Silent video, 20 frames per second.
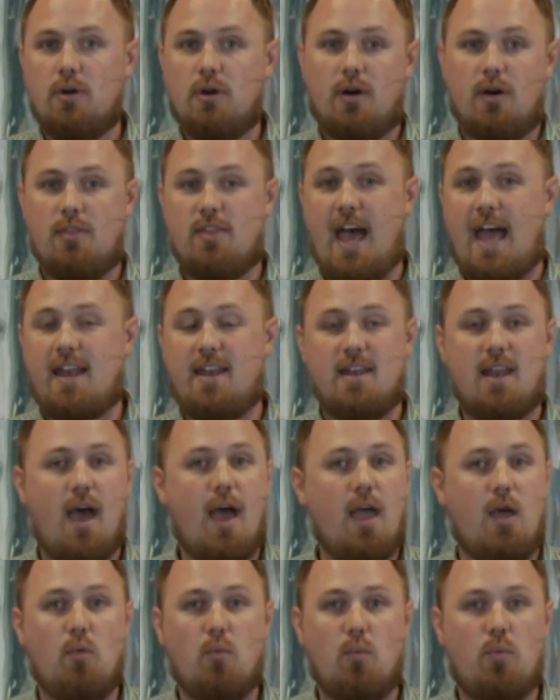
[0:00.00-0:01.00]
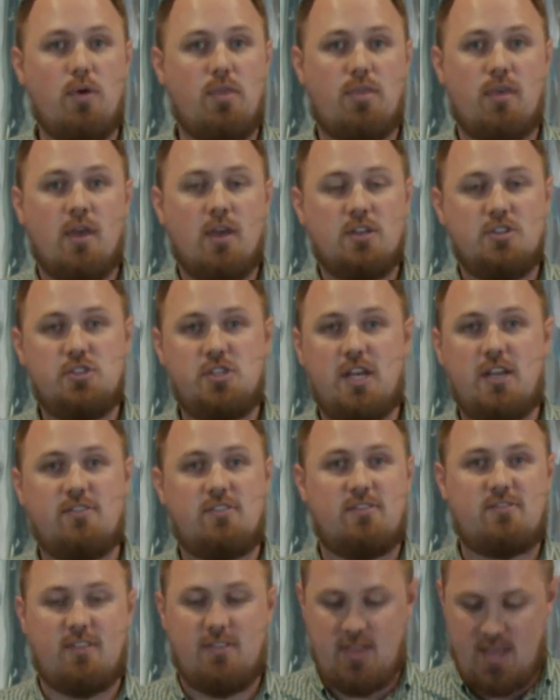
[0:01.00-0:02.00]
that night with
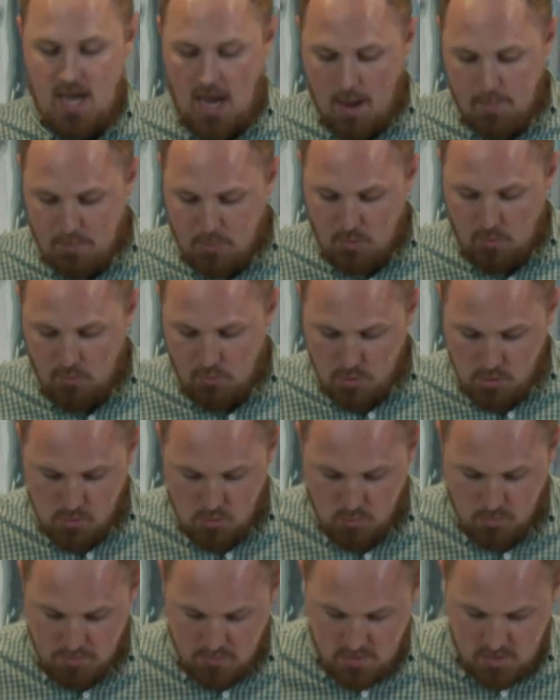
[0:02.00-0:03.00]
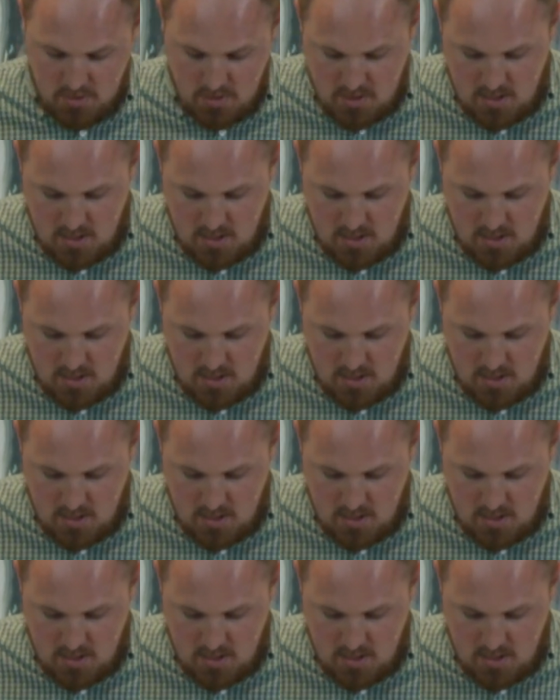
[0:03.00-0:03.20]
Jesus in the upper room,